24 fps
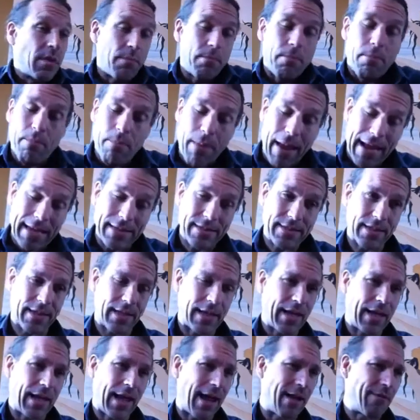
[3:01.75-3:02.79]
they
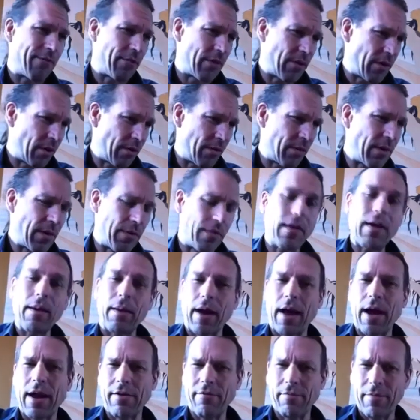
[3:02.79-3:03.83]
basically have they
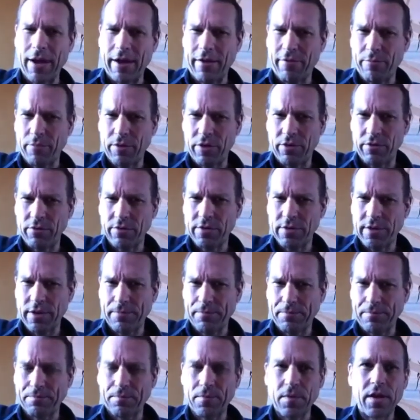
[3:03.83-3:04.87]
kind of mass-produce them.
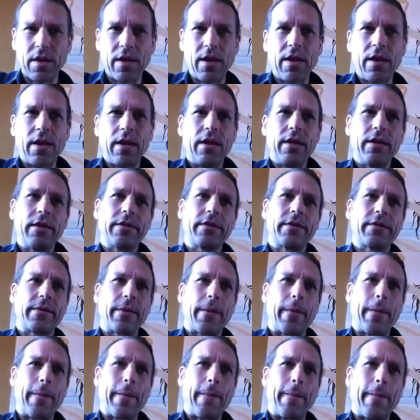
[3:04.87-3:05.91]

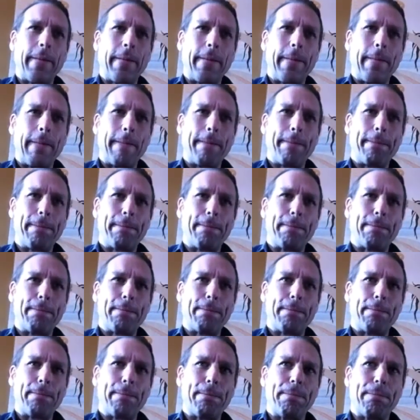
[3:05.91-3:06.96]
So
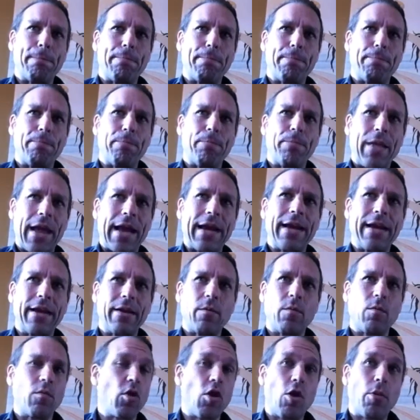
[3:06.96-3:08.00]

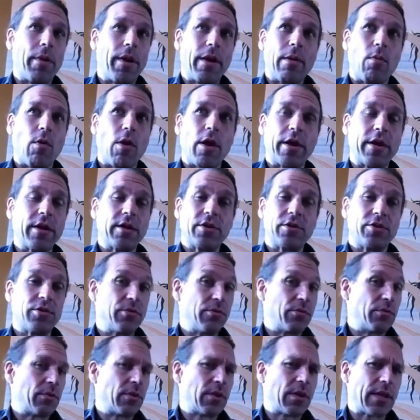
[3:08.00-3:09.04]
nobody wanted
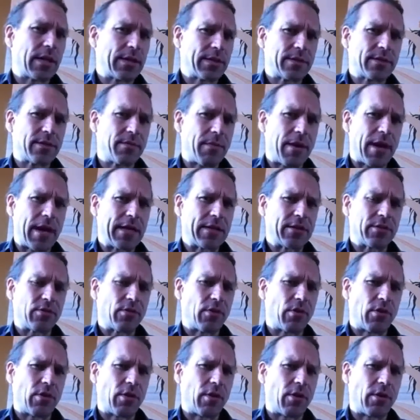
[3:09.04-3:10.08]
to customize
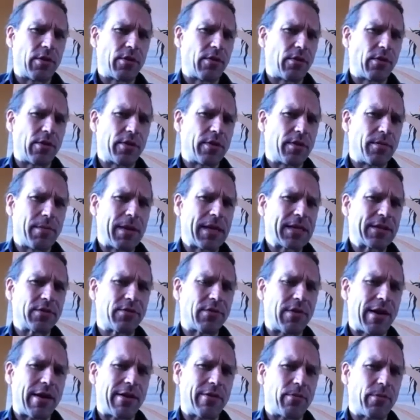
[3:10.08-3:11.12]
or to mess
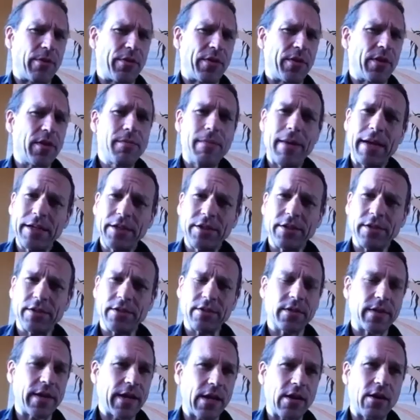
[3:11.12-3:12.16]
around with the dimensions.
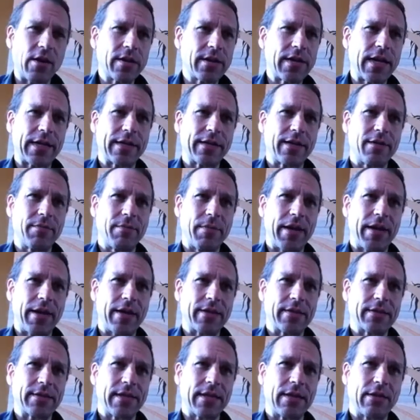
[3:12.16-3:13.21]
So they contacted me
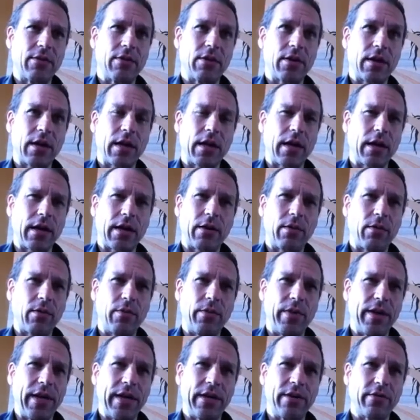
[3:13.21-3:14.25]
and said, look,
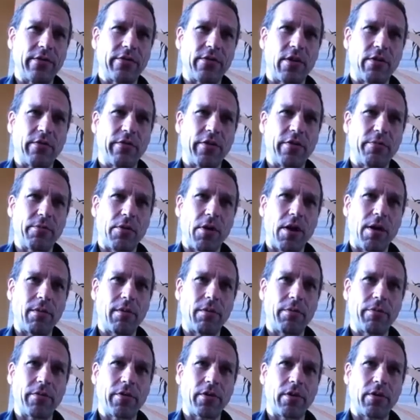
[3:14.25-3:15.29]
we need to solve this
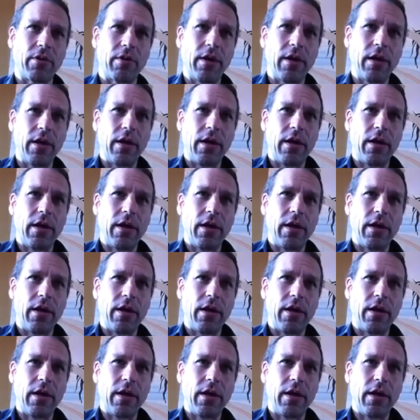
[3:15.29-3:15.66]
problem. So